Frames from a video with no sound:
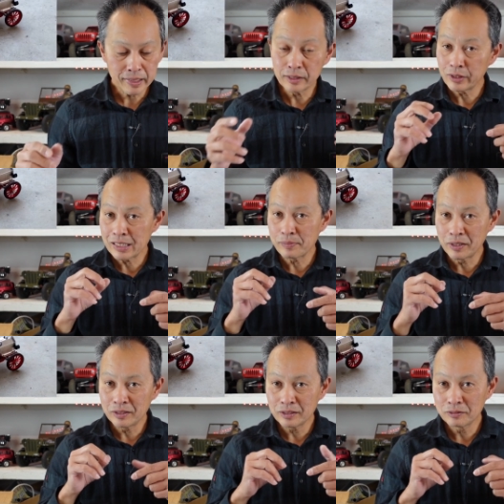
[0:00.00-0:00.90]
and
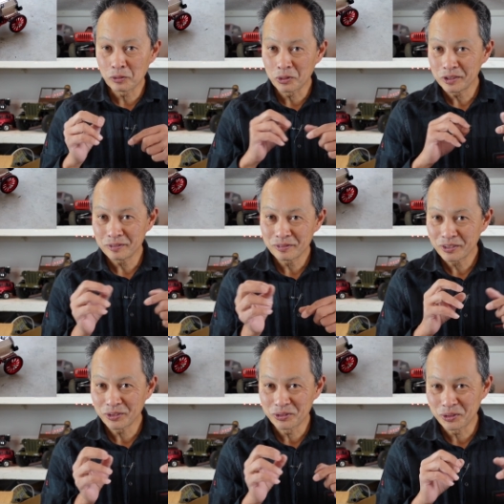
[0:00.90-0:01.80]
transmitter for it.
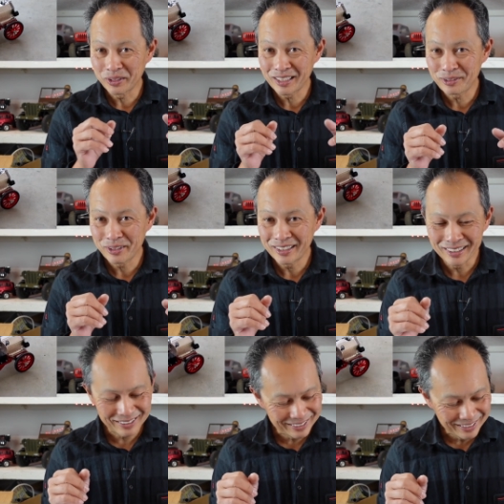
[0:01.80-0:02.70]
Control it that way.